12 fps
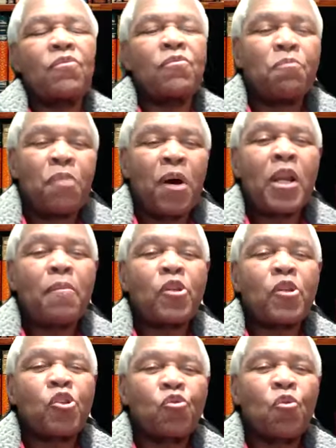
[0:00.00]

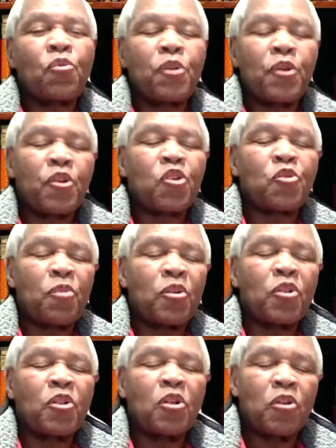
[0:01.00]
Barnabas took the
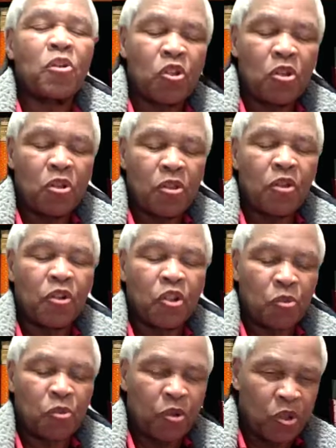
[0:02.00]

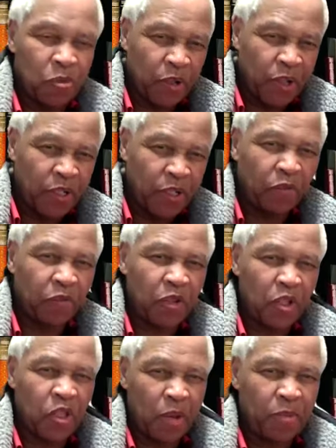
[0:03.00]
responsibility of
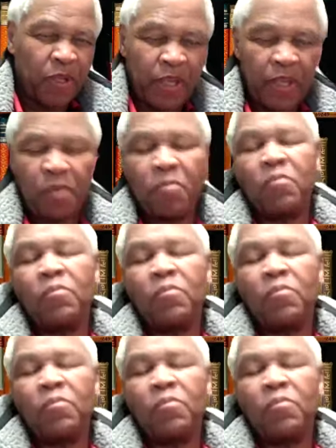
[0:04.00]
discipling him.